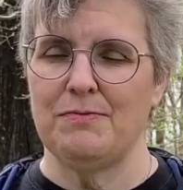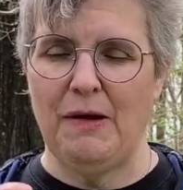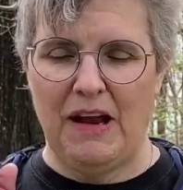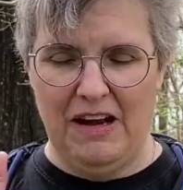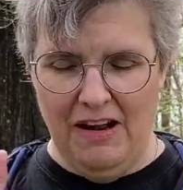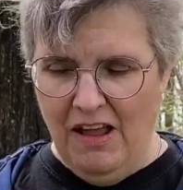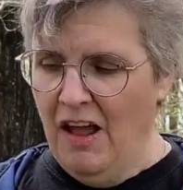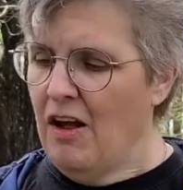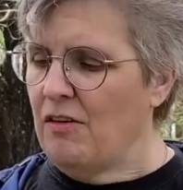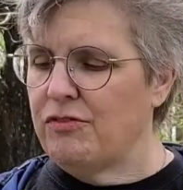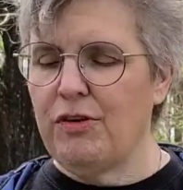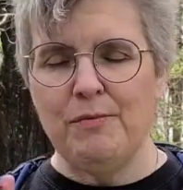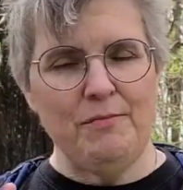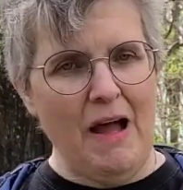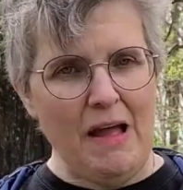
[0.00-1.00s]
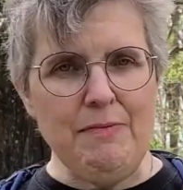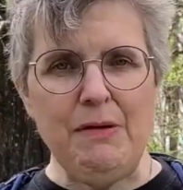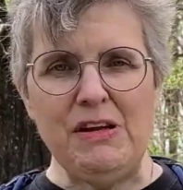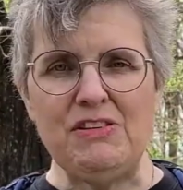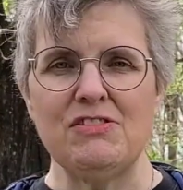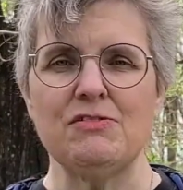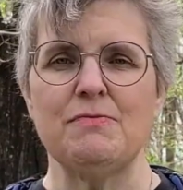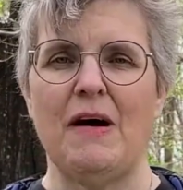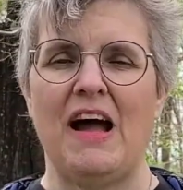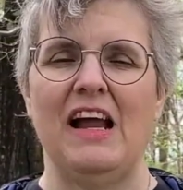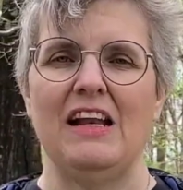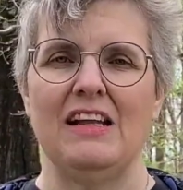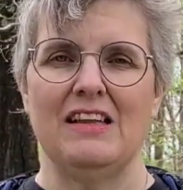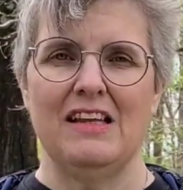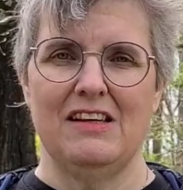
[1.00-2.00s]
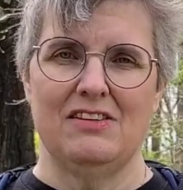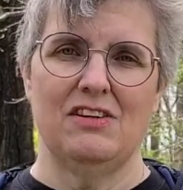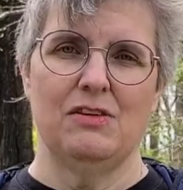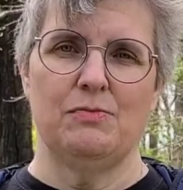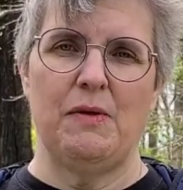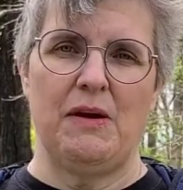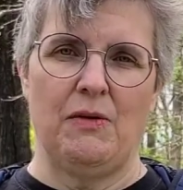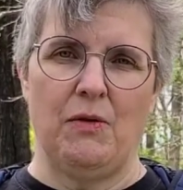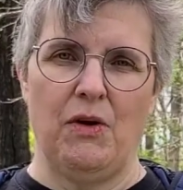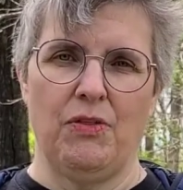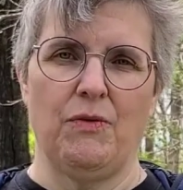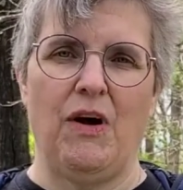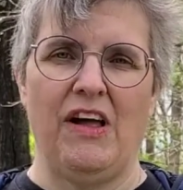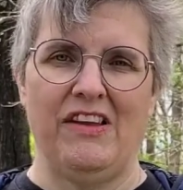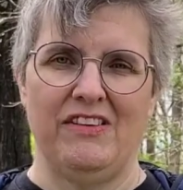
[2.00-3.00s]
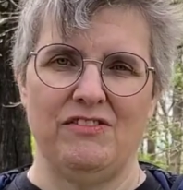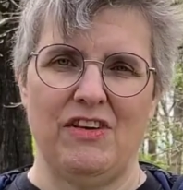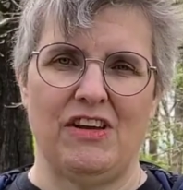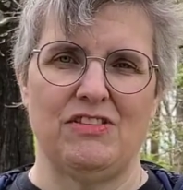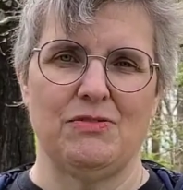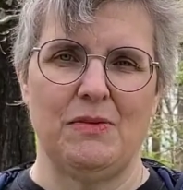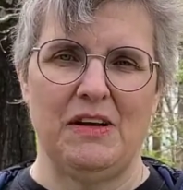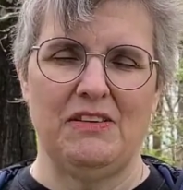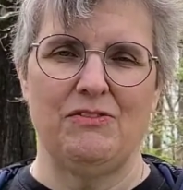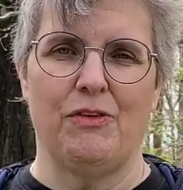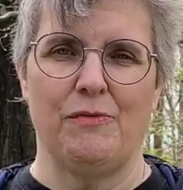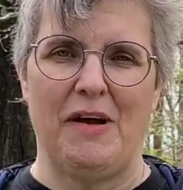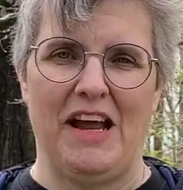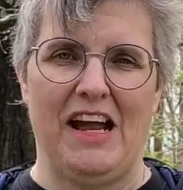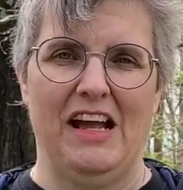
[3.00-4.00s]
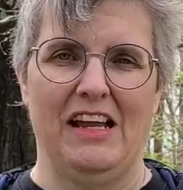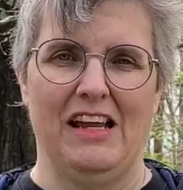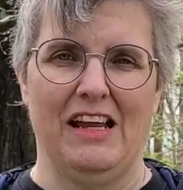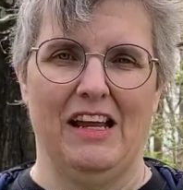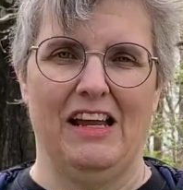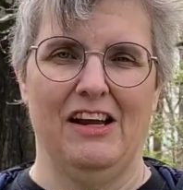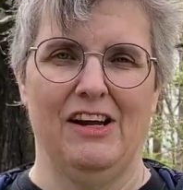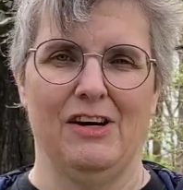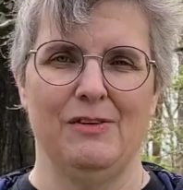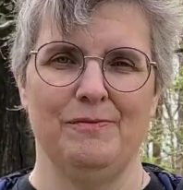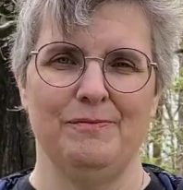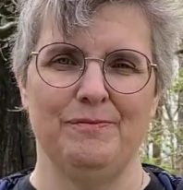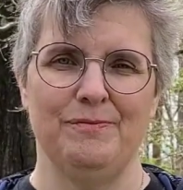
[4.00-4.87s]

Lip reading: But for my peace of mind, this has been a worthwhile investment for my hiking gear.